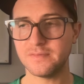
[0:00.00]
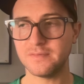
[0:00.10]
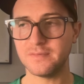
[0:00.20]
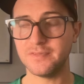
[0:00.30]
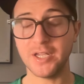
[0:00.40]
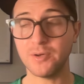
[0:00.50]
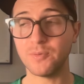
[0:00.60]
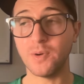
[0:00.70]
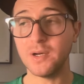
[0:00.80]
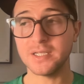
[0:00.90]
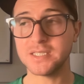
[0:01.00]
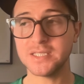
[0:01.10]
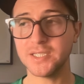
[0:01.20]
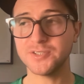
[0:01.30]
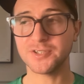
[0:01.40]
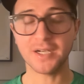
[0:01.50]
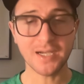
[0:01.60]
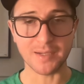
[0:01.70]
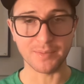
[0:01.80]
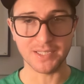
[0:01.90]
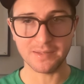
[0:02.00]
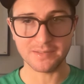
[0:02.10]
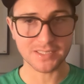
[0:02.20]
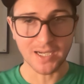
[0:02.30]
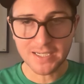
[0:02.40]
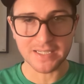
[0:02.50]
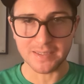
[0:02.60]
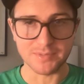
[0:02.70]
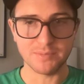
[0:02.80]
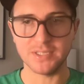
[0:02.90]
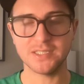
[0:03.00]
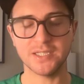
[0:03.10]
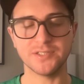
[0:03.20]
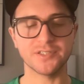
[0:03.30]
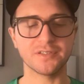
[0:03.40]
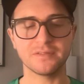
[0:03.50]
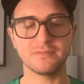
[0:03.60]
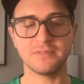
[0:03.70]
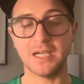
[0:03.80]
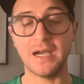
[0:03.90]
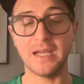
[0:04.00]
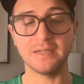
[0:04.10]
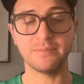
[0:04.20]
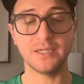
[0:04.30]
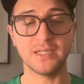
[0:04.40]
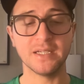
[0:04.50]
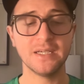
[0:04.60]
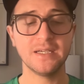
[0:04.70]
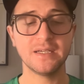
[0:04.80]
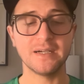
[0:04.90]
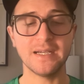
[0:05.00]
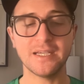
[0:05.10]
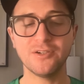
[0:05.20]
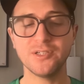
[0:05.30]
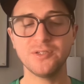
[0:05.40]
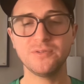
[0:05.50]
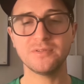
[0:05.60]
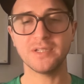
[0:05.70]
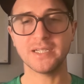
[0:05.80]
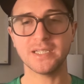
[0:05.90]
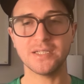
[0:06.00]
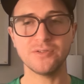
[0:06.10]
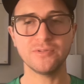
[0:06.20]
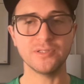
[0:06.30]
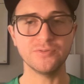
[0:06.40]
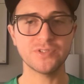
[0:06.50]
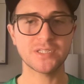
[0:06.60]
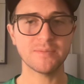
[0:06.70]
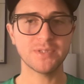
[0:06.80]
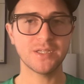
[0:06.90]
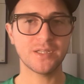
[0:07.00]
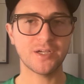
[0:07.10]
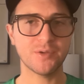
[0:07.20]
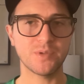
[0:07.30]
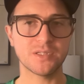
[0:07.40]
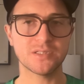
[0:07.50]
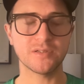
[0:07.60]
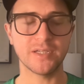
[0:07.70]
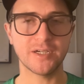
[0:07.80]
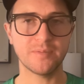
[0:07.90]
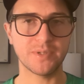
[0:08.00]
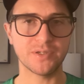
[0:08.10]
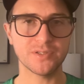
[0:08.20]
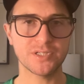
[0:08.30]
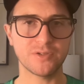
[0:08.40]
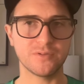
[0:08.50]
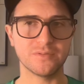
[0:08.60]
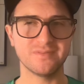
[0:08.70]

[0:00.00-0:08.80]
they don't want a singular guy, but they signed him to be a singular guy. But I hear you, like they do lose something there with Soler, but also